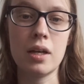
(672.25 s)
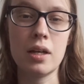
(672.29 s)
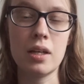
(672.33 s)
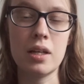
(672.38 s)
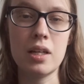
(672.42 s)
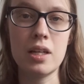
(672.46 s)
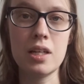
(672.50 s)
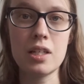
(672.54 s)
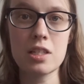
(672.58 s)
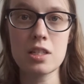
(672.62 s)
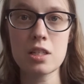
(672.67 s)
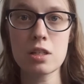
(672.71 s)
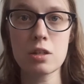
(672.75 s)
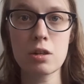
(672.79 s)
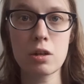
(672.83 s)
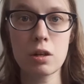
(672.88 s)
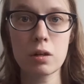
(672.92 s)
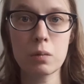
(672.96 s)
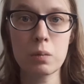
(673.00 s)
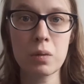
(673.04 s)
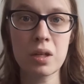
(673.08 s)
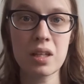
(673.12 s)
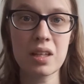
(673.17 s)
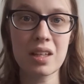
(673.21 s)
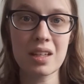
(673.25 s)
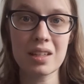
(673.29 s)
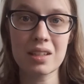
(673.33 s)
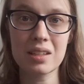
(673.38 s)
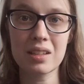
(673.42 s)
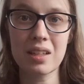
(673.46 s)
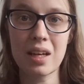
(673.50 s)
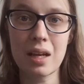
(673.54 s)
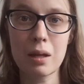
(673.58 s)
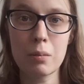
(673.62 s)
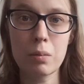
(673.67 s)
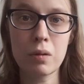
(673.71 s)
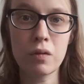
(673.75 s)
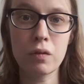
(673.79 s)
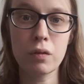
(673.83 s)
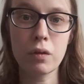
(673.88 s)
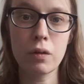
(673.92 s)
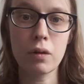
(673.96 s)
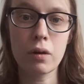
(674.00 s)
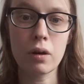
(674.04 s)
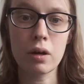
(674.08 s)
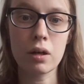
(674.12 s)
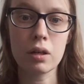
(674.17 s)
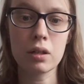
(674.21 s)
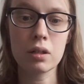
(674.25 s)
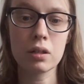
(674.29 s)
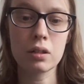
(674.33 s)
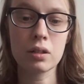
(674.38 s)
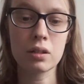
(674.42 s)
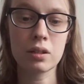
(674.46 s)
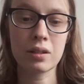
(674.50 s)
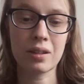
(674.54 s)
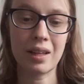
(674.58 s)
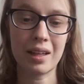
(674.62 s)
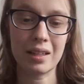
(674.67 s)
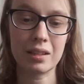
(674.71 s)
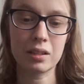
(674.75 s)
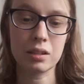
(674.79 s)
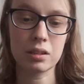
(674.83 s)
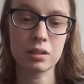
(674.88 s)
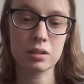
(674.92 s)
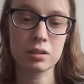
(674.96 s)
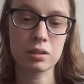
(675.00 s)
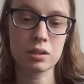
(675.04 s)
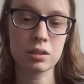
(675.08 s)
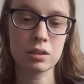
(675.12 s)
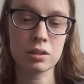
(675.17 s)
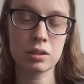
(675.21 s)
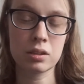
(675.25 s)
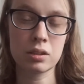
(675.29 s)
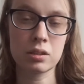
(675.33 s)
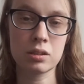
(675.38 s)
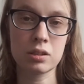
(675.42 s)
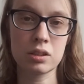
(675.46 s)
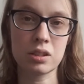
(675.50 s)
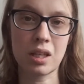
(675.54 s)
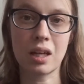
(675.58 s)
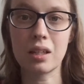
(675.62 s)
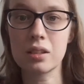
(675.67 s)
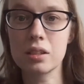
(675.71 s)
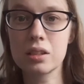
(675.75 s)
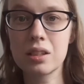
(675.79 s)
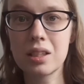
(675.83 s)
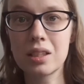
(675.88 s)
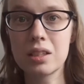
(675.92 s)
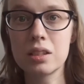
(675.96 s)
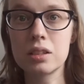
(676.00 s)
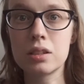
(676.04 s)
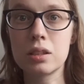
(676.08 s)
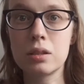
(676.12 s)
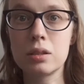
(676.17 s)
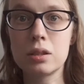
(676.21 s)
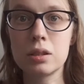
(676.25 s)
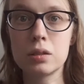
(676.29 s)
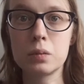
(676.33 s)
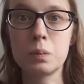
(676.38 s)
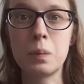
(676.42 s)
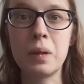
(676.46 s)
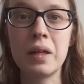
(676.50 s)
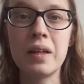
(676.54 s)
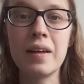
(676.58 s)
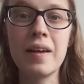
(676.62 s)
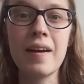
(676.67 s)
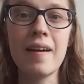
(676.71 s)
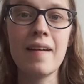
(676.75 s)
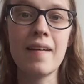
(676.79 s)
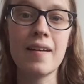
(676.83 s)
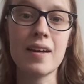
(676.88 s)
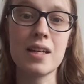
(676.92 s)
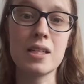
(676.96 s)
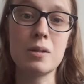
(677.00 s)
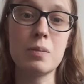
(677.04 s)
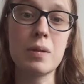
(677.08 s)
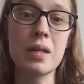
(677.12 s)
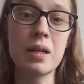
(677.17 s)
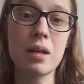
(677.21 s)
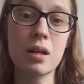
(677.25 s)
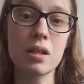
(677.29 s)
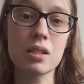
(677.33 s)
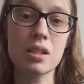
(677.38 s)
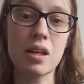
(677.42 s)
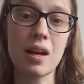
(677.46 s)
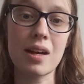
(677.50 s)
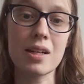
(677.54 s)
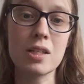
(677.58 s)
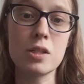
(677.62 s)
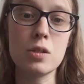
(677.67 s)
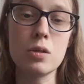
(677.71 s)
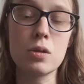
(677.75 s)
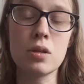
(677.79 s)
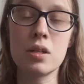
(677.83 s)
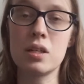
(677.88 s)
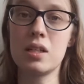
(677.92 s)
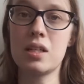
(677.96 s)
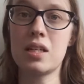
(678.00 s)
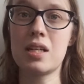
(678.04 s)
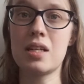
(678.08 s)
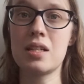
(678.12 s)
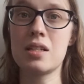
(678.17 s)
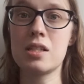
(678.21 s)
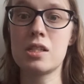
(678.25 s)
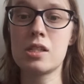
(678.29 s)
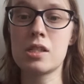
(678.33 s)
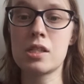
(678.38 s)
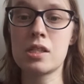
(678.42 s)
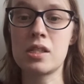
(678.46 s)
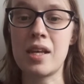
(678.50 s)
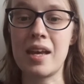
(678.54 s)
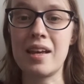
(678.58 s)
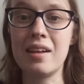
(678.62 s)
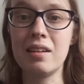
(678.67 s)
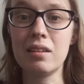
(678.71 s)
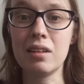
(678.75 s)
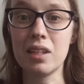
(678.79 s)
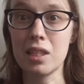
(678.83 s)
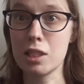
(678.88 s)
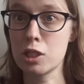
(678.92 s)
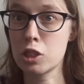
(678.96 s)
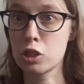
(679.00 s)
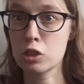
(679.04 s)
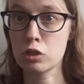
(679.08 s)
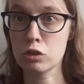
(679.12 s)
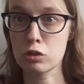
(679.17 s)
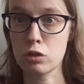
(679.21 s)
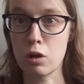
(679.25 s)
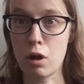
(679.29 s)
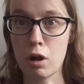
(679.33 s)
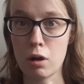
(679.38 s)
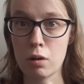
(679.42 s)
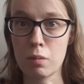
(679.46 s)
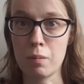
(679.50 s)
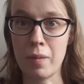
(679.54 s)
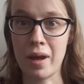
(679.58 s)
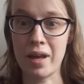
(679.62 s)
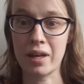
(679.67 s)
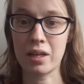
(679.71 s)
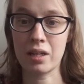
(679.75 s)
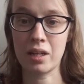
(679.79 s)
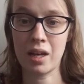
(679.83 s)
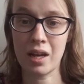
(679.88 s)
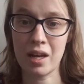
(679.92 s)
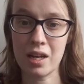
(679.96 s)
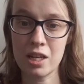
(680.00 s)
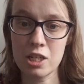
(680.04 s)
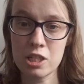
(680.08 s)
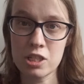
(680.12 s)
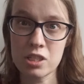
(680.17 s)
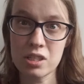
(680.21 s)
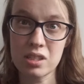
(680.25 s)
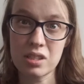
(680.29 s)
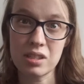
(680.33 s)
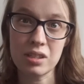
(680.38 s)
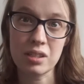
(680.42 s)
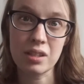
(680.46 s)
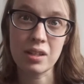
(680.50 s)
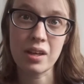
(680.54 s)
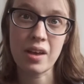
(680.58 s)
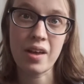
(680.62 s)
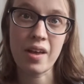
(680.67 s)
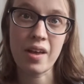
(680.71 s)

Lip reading: easier on me than the day before, than Saturday, so to speak, is because I took an insanely strong medication